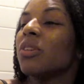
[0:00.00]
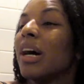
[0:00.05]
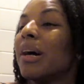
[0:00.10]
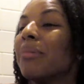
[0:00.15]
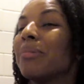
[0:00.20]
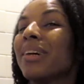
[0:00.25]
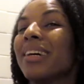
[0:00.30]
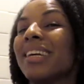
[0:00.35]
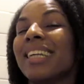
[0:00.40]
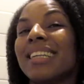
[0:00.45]

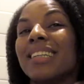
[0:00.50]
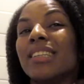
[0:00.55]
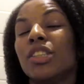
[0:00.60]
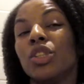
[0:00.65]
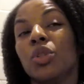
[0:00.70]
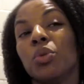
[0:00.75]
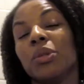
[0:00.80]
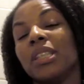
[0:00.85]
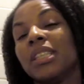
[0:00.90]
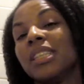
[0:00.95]
I'm gonna
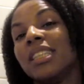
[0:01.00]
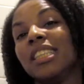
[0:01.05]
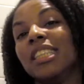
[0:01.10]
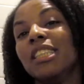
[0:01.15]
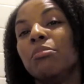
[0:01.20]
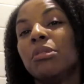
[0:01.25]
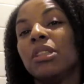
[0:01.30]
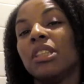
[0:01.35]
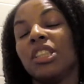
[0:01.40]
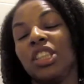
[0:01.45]
do a
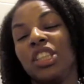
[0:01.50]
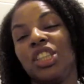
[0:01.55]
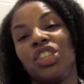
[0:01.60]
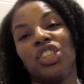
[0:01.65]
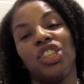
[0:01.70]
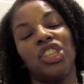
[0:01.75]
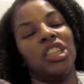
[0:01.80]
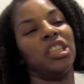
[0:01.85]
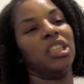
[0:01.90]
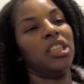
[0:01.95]
deep
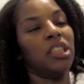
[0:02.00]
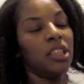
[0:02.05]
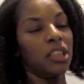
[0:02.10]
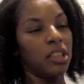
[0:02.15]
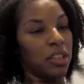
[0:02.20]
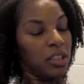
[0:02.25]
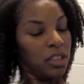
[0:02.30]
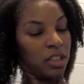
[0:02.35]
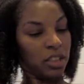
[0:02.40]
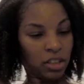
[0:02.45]
conditioning
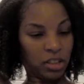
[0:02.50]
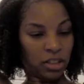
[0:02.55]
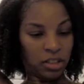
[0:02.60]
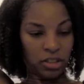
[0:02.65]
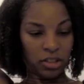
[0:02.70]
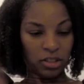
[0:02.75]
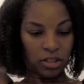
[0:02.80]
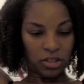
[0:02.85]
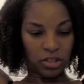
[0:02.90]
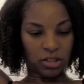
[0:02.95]

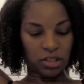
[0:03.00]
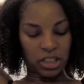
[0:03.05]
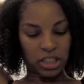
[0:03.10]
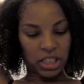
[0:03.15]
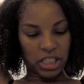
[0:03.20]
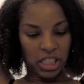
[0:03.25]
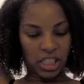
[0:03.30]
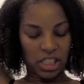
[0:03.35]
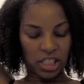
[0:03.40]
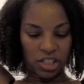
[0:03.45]
on
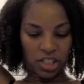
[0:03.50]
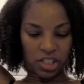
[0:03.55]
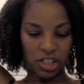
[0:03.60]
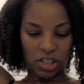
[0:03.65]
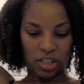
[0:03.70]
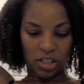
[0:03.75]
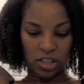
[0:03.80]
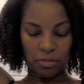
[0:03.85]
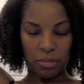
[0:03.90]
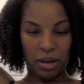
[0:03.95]

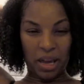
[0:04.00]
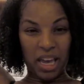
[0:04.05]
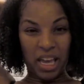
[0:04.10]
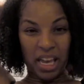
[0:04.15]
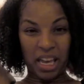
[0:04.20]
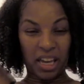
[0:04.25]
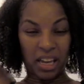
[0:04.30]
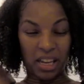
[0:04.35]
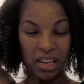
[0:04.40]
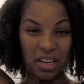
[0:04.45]
here, on my
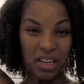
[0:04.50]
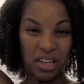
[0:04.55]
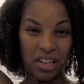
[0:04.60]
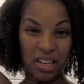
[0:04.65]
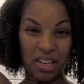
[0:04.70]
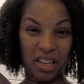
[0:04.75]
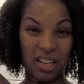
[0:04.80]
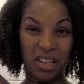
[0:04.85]
head.